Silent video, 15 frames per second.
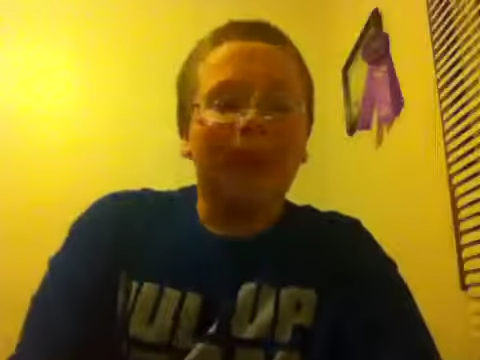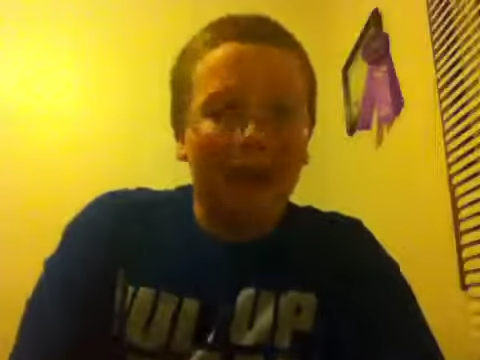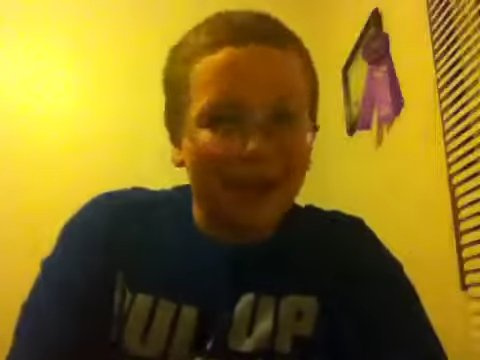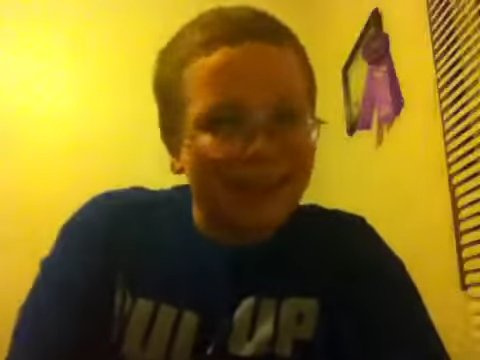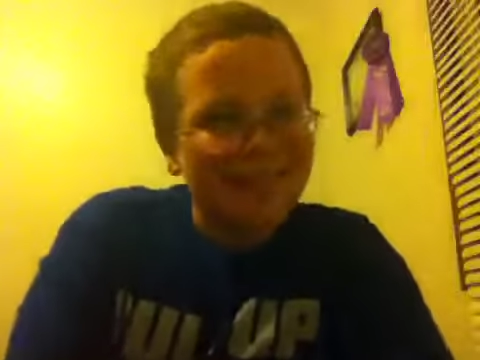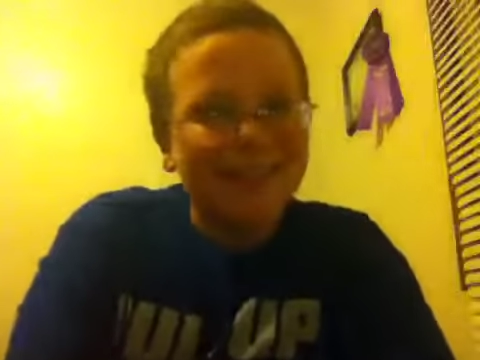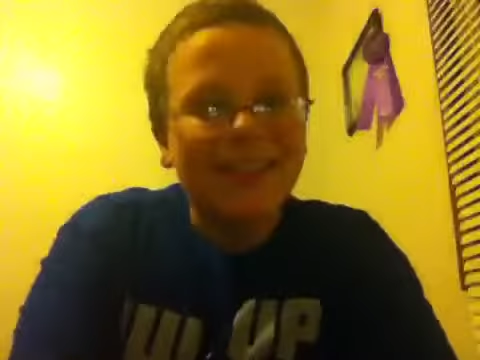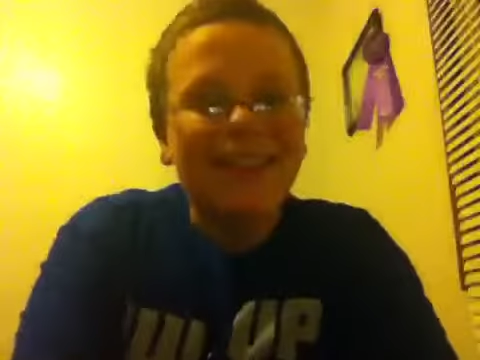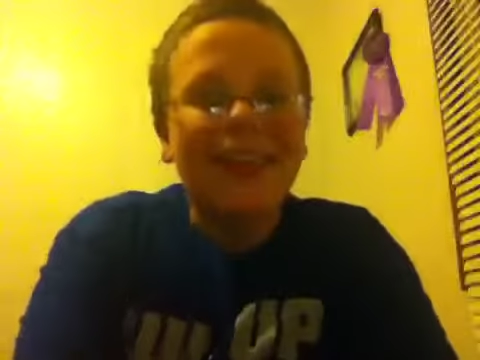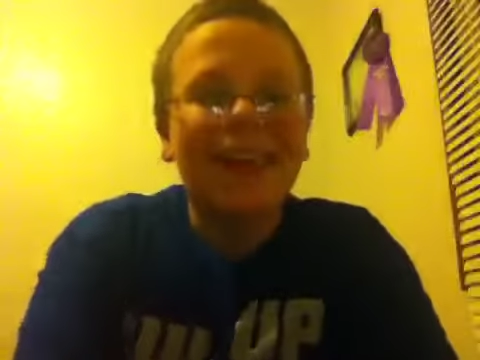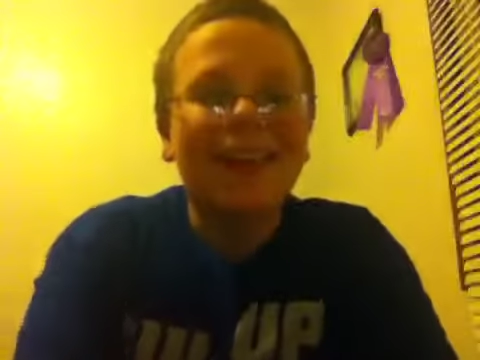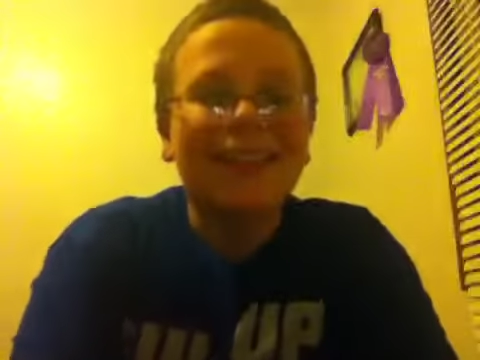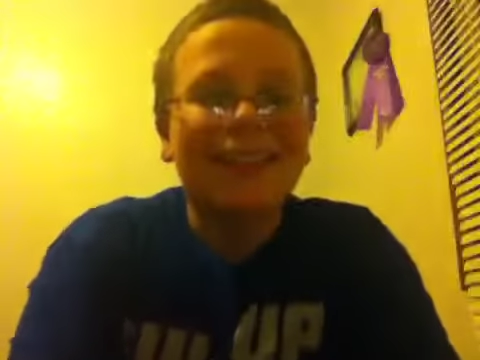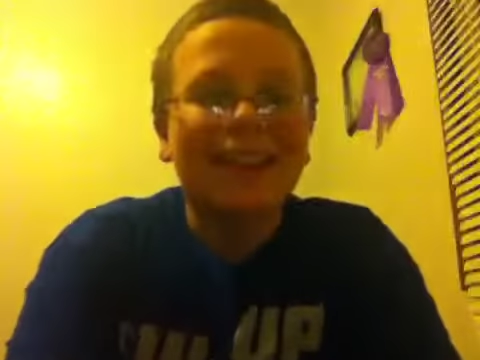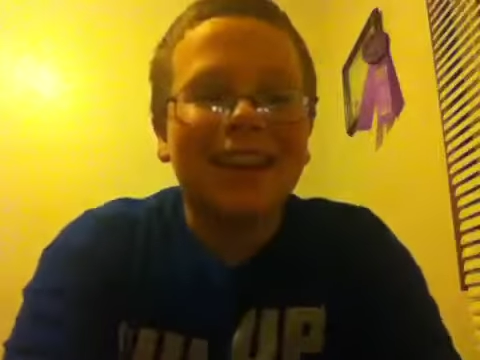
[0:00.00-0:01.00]
I'll see you
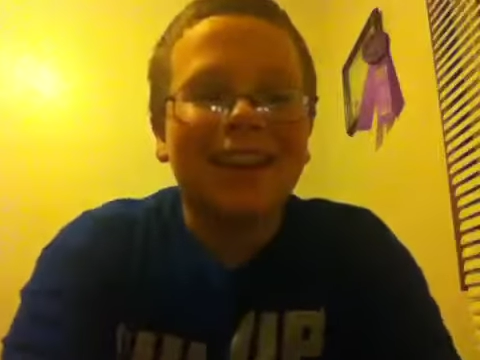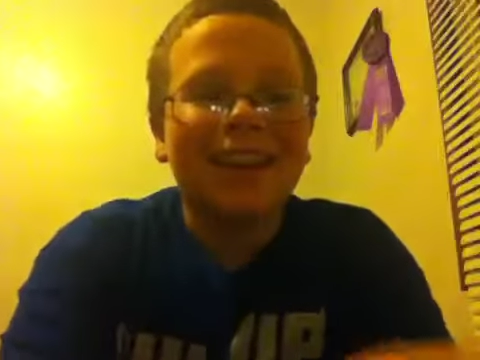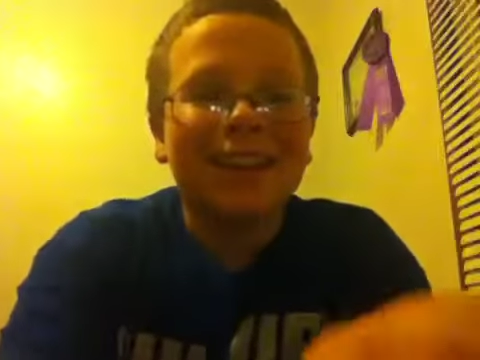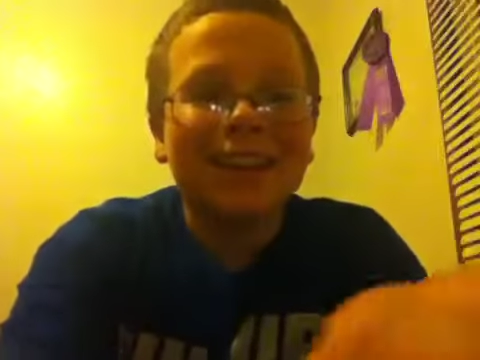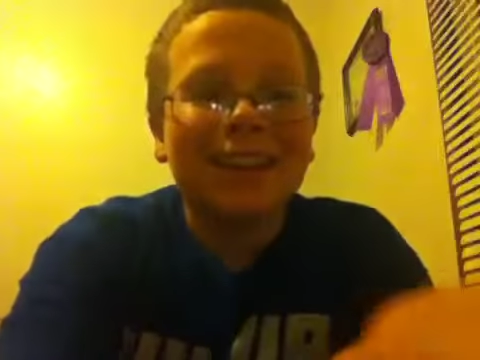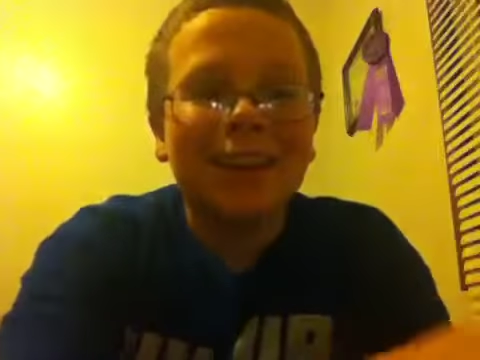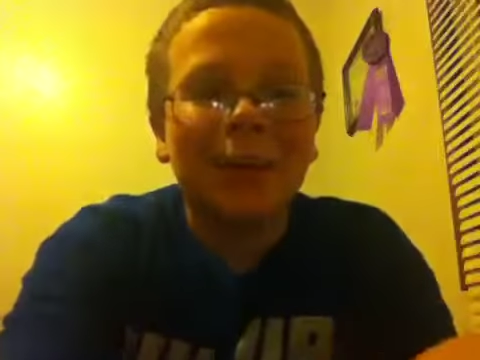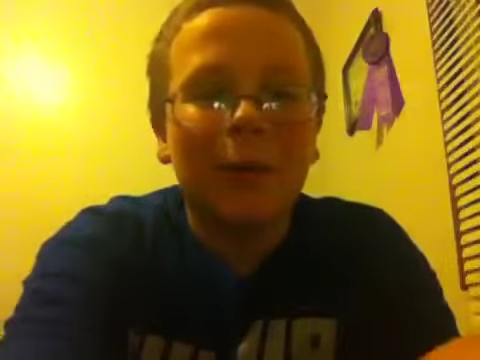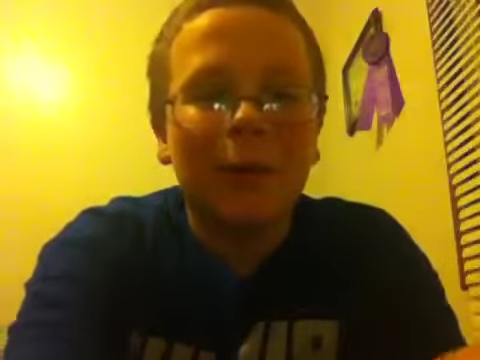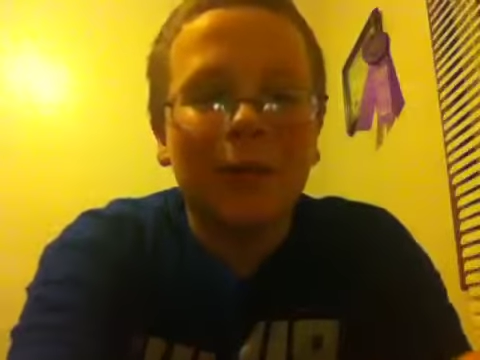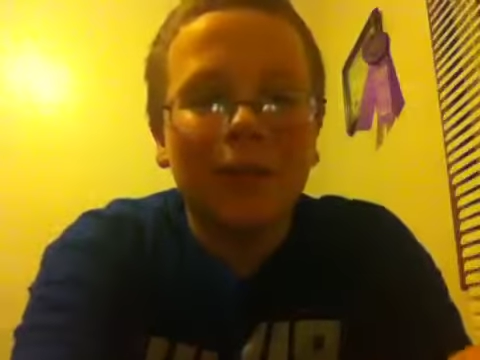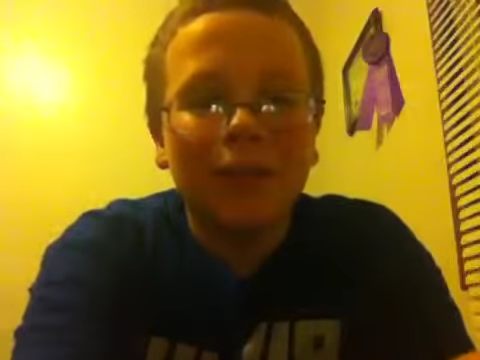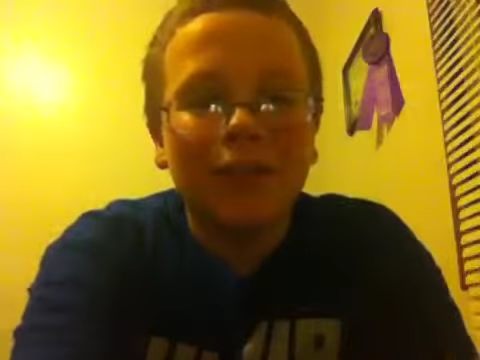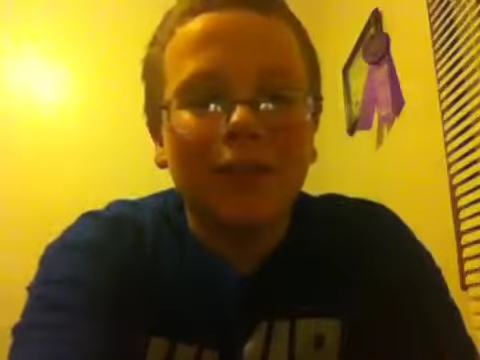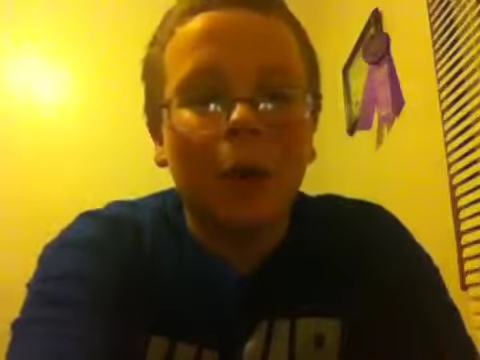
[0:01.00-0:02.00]
guys later. It's
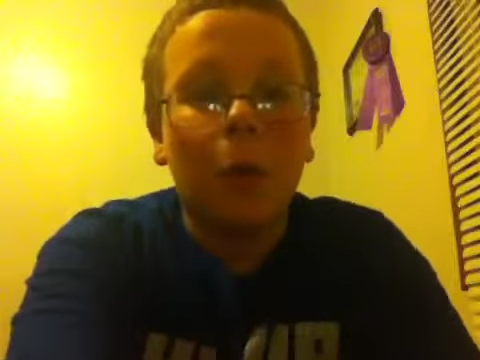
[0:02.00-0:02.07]
Cornfish.